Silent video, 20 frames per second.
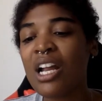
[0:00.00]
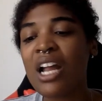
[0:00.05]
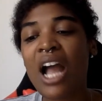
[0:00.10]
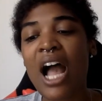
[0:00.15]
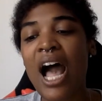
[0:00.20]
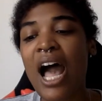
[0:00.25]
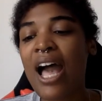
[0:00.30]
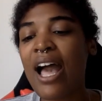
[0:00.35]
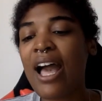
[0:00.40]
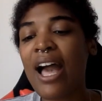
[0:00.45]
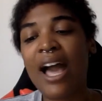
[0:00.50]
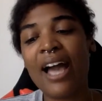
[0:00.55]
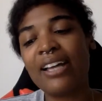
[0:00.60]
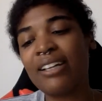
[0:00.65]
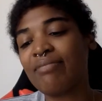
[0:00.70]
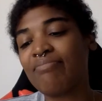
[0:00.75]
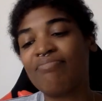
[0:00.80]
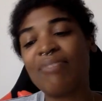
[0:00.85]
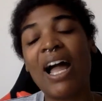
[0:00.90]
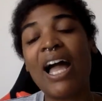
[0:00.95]

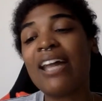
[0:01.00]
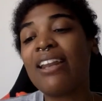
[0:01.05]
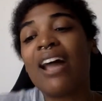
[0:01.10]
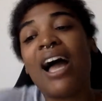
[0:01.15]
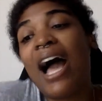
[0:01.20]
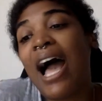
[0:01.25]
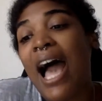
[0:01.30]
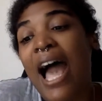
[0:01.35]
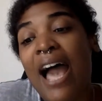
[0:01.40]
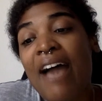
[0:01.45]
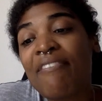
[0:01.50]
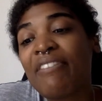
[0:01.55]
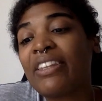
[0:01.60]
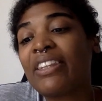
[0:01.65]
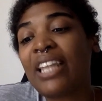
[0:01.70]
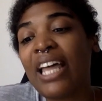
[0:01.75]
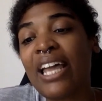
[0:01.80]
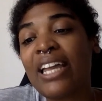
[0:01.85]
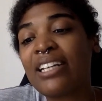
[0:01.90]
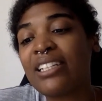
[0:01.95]
I haven't
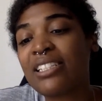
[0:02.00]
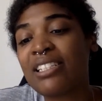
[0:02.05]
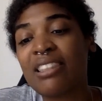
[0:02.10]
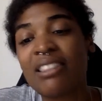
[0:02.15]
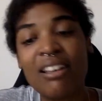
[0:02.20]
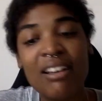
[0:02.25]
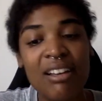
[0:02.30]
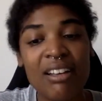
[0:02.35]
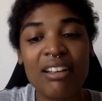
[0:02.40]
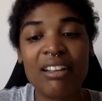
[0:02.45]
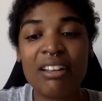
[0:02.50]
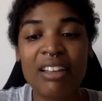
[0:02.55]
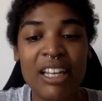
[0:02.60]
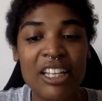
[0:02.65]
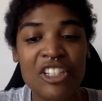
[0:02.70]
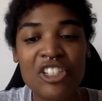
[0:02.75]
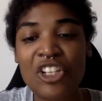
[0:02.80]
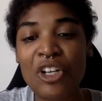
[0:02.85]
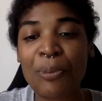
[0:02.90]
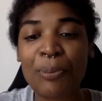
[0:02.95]
liked the
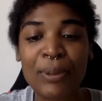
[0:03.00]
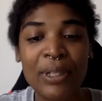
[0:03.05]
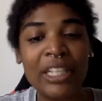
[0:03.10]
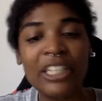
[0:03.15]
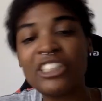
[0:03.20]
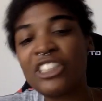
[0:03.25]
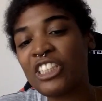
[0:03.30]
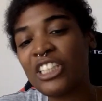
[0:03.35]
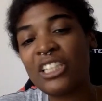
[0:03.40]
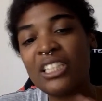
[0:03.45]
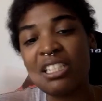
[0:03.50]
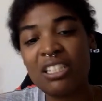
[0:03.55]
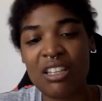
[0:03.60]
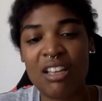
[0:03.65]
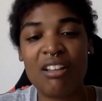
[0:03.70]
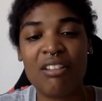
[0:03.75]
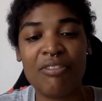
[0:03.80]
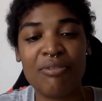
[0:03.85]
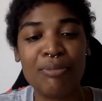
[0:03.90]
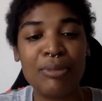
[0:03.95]
interpolations
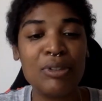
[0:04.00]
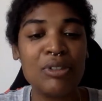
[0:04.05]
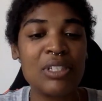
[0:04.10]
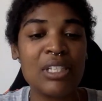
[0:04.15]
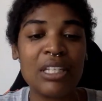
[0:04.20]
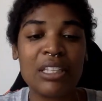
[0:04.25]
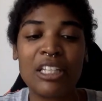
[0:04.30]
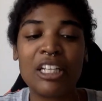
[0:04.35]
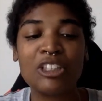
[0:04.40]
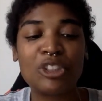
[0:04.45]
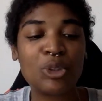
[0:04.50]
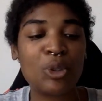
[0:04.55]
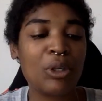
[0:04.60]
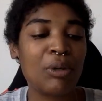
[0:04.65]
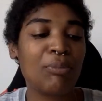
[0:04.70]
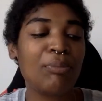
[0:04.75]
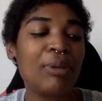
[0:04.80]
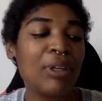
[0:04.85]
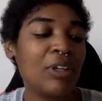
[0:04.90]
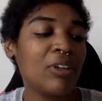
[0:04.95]
of music that Jordan
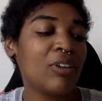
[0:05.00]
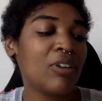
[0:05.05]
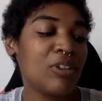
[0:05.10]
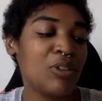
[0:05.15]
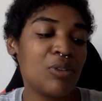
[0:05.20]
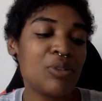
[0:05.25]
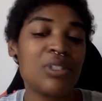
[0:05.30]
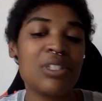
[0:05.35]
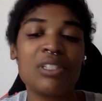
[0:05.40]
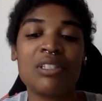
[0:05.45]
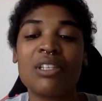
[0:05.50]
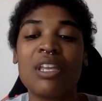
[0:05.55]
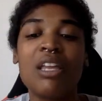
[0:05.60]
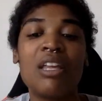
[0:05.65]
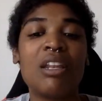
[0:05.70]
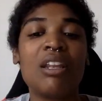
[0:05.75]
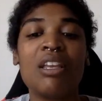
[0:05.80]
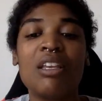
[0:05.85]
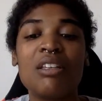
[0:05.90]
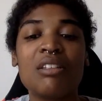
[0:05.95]
Peele uses in
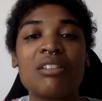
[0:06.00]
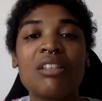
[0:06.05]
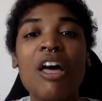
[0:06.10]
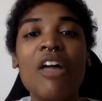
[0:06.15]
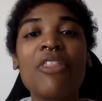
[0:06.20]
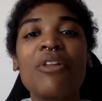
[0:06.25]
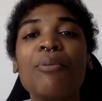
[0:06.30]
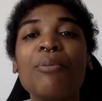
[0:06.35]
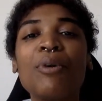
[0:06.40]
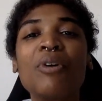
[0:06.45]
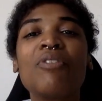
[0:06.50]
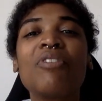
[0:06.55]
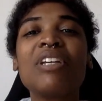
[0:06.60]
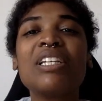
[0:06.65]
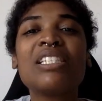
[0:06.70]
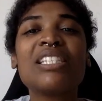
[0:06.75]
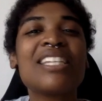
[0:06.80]
his other movies.